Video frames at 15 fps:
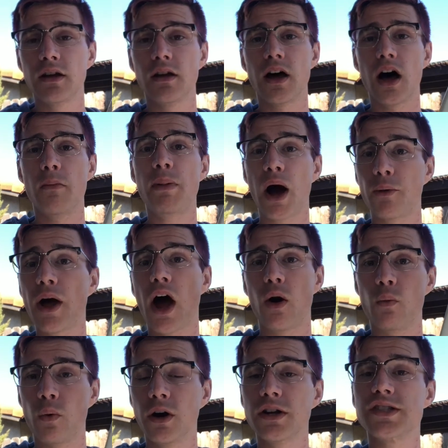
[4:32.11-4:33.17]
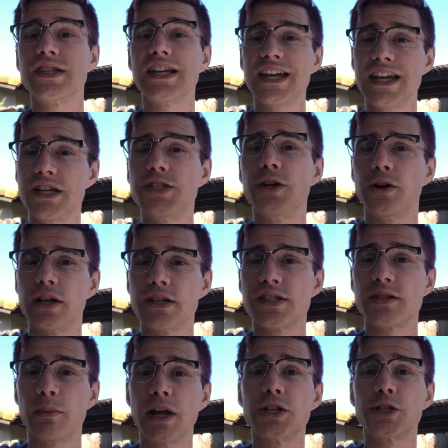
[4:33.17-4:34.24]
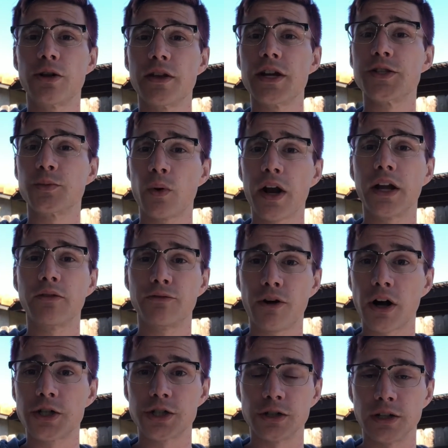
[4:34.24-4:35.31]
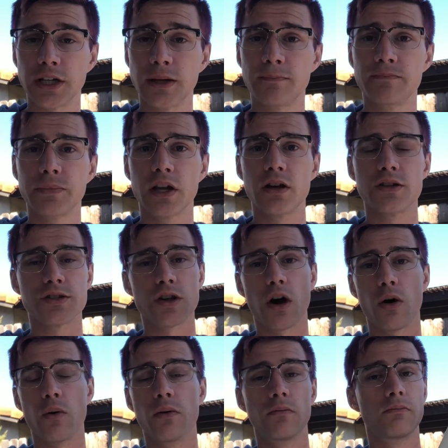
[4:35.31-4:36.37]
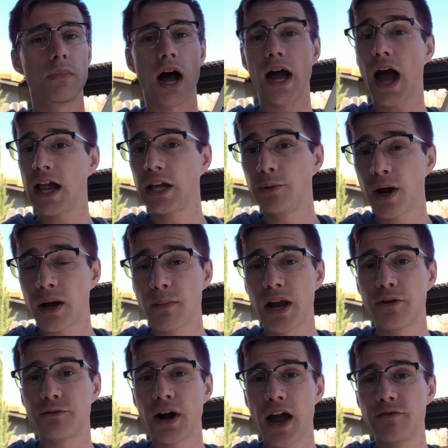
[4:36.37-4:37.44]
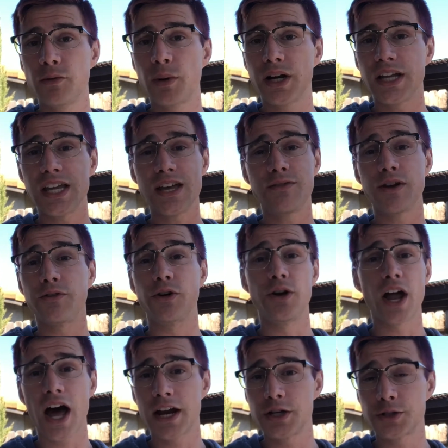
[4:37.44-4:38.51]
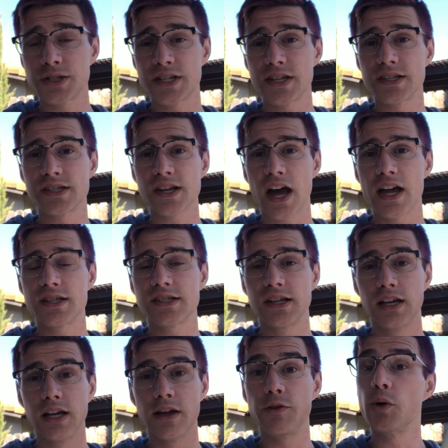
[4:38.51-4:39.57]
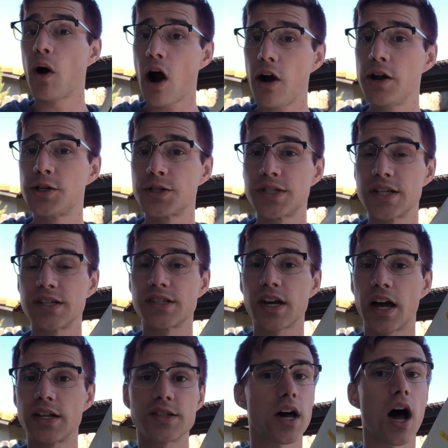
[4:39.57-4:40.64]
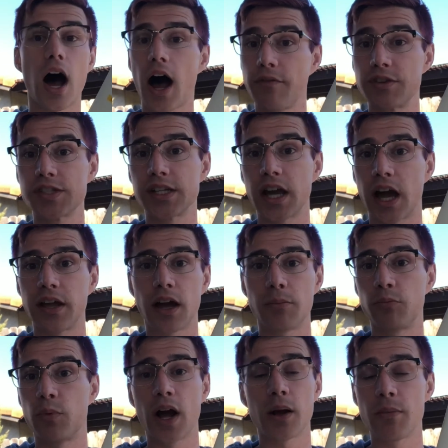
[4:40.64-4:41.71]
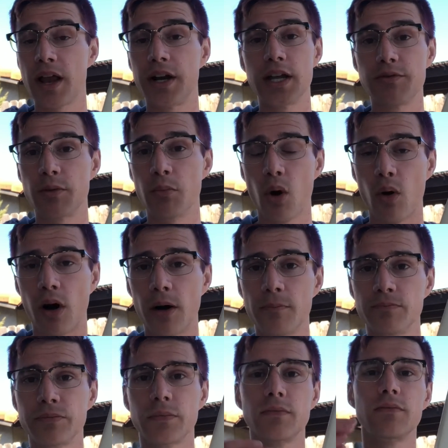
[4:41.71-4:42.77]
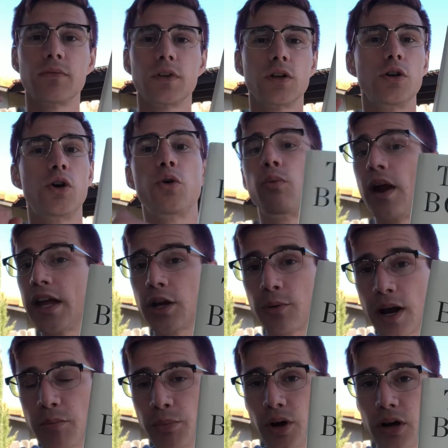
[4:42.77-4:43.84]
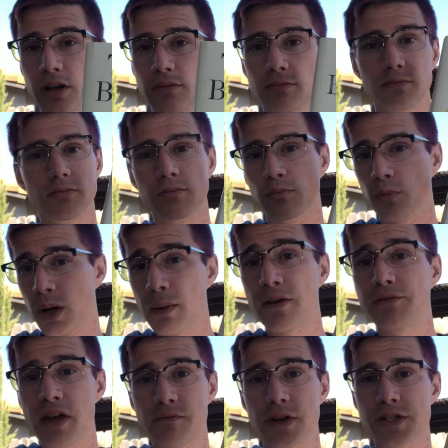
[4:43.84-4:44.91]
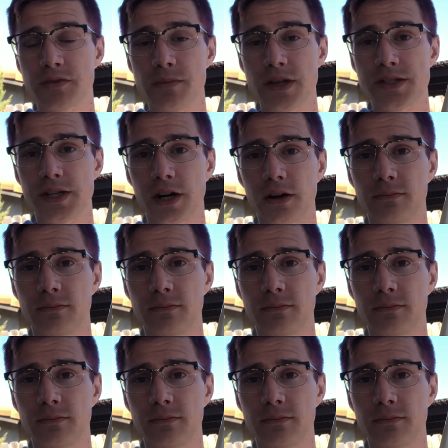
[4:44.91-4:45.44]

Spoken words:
about how it works, the easier it is to make sure that it's running functionally. So I highly recommend it for everybody, even if you're not interested in science. If you are interested in science, obviously I recommend it even more. Great, great book. One of my favorites from this year.